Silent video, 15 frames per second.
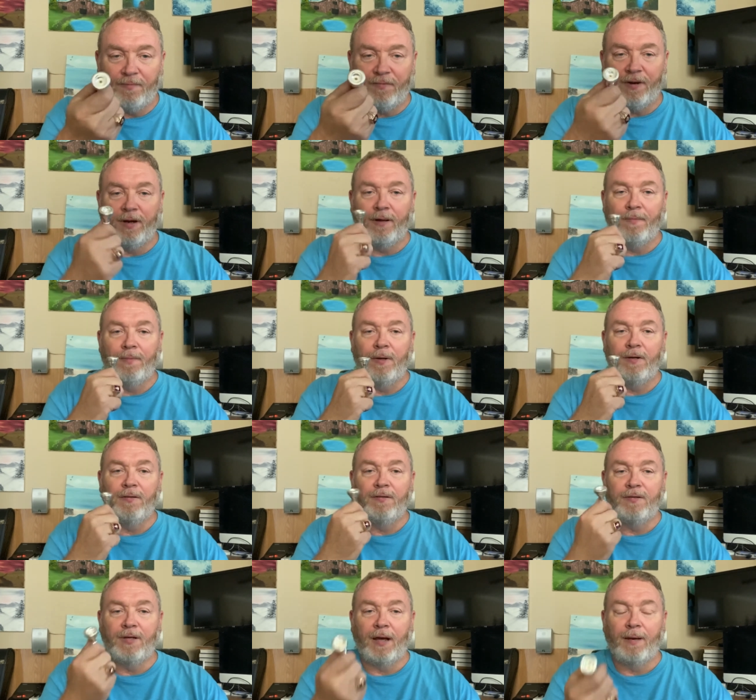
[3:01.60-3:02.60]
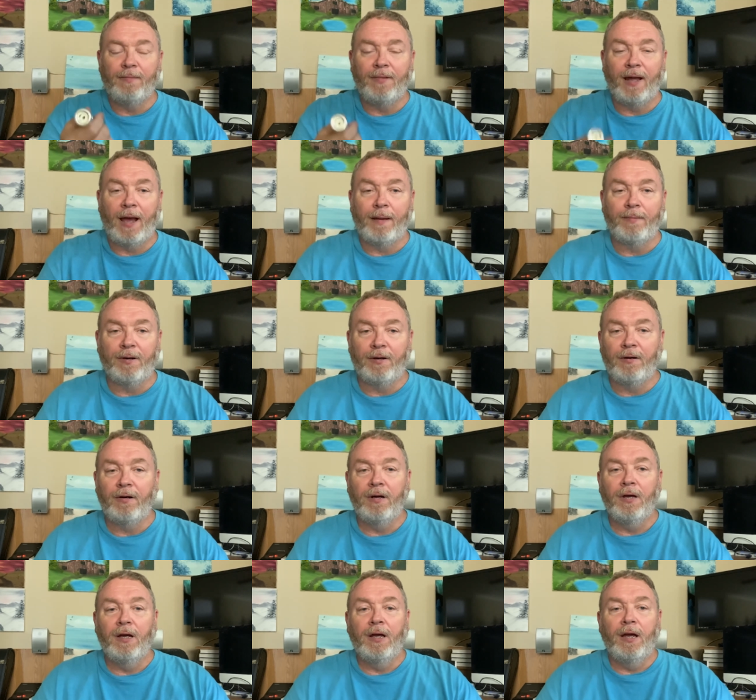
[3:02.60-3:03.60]
rim, same diameter,
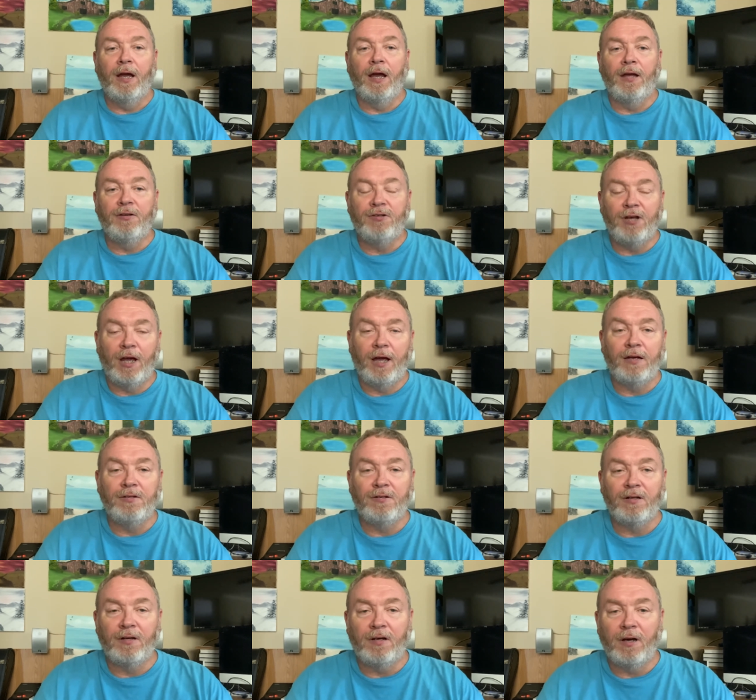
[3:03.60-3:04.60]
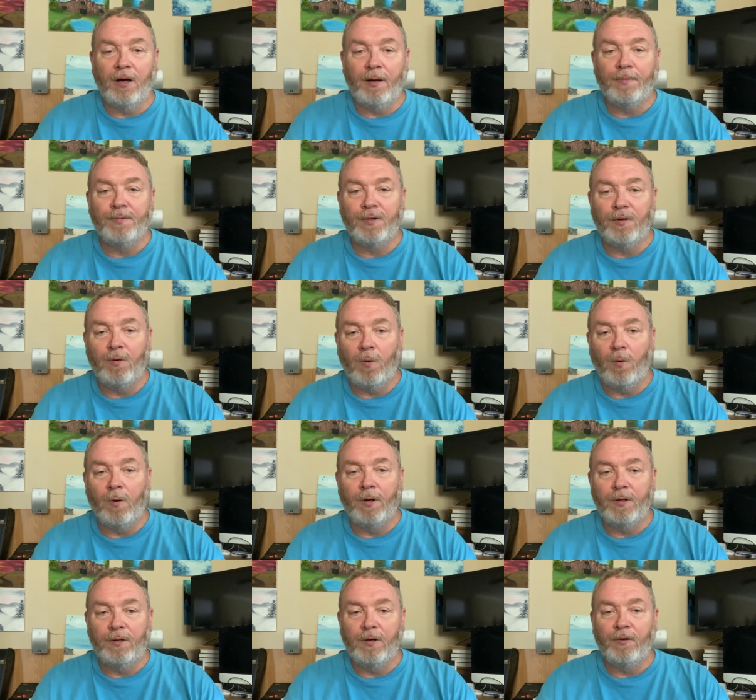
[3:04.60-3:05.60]
and change the cups
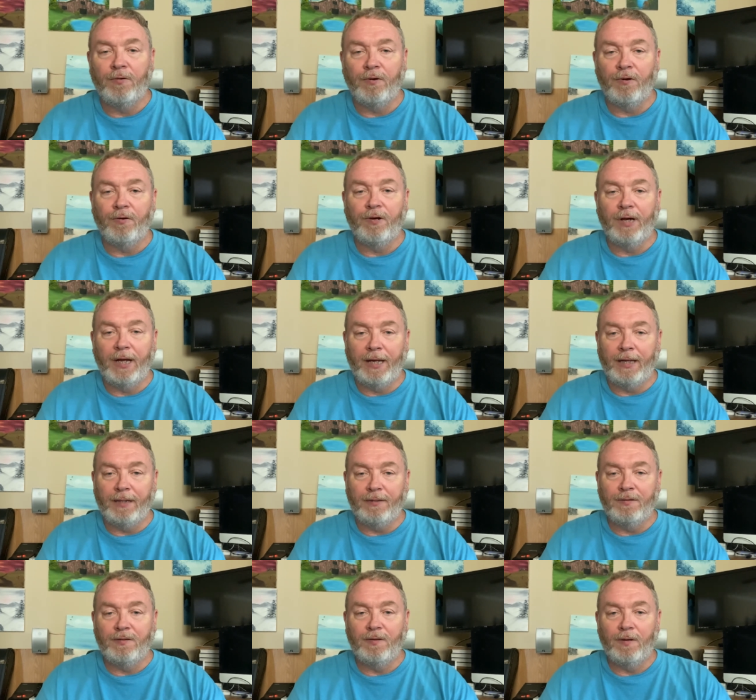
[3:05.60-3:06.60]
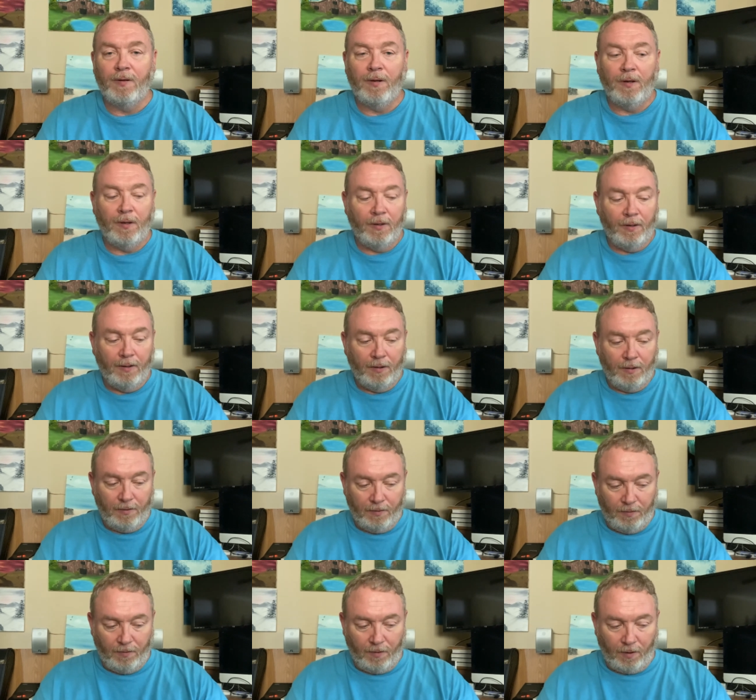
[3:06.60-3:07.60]
according to your needs.
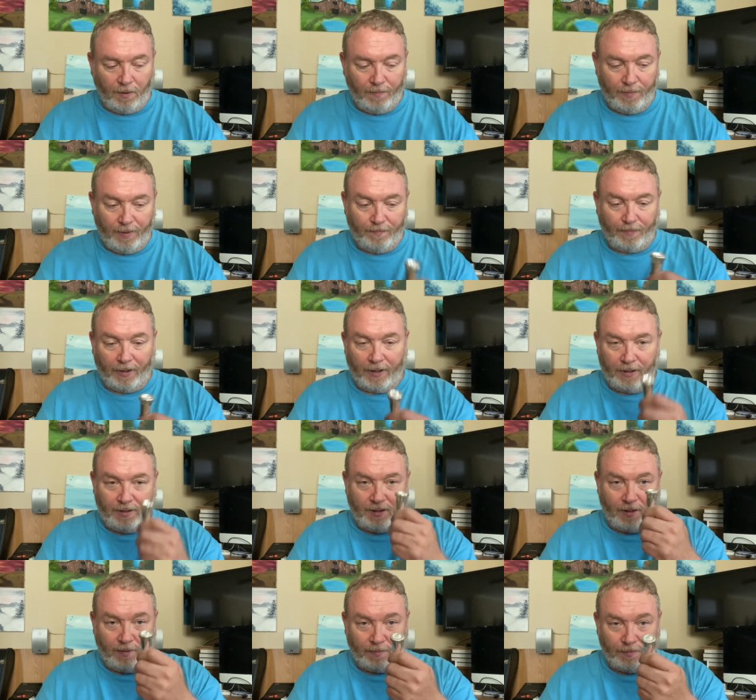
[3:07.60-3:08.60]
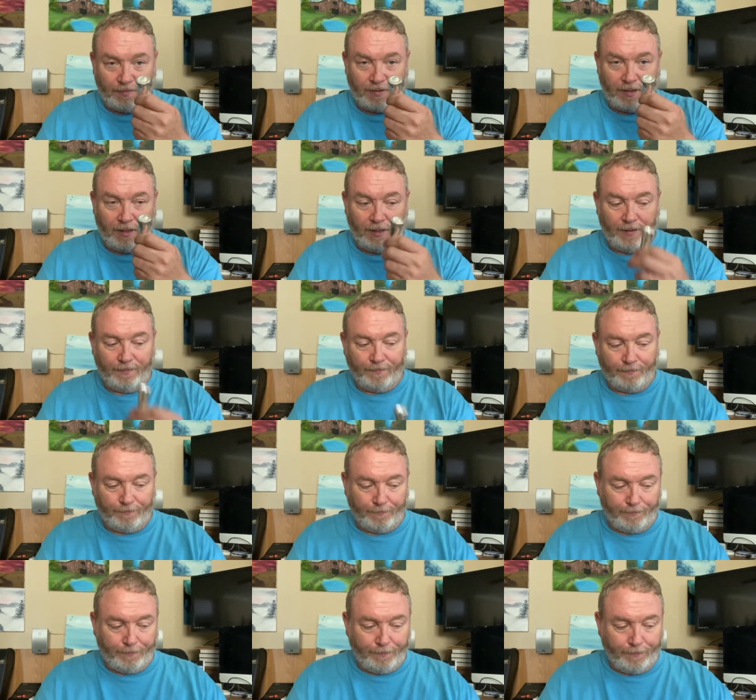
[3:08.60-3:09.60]
You heard me play a double C.
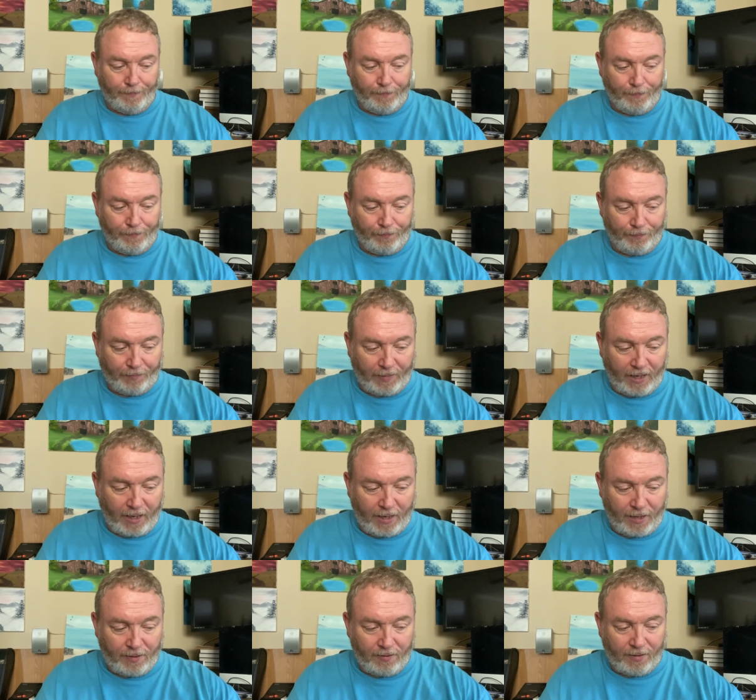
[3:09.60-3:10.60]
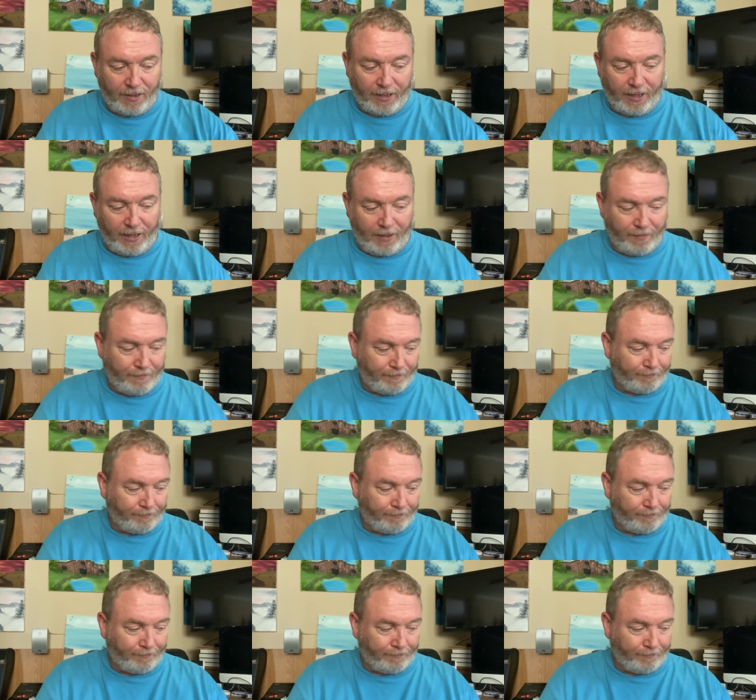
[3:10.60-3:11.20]
Can I do it again?